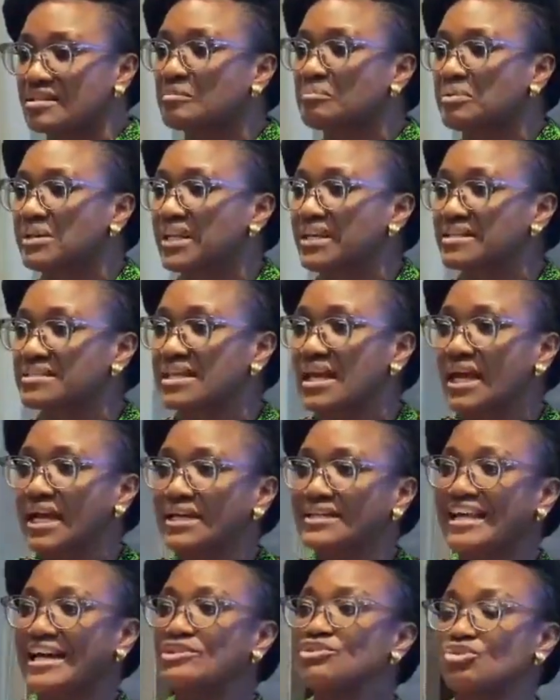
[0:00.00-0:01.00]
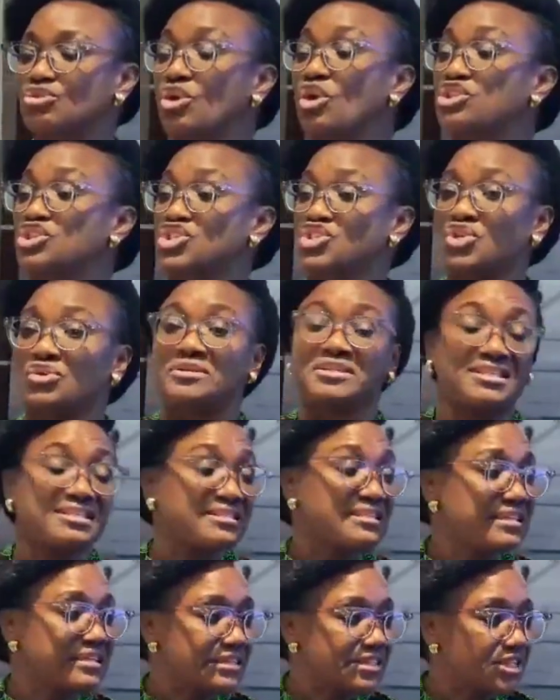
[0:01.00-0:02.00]
in place that do not
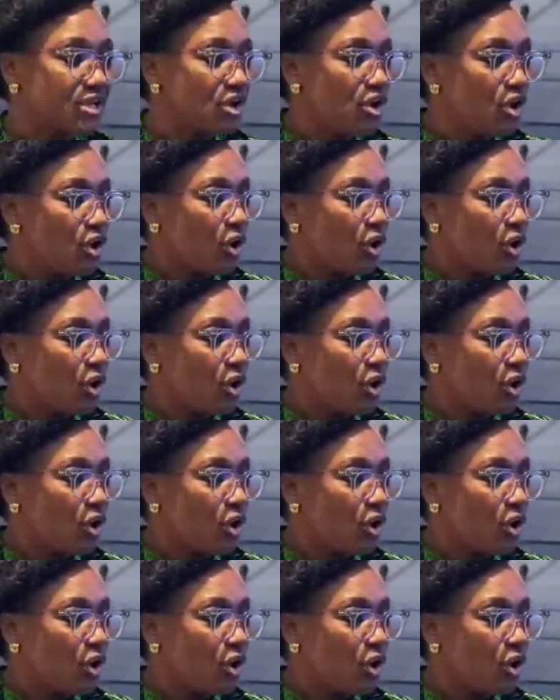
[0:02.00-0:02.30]
succeed,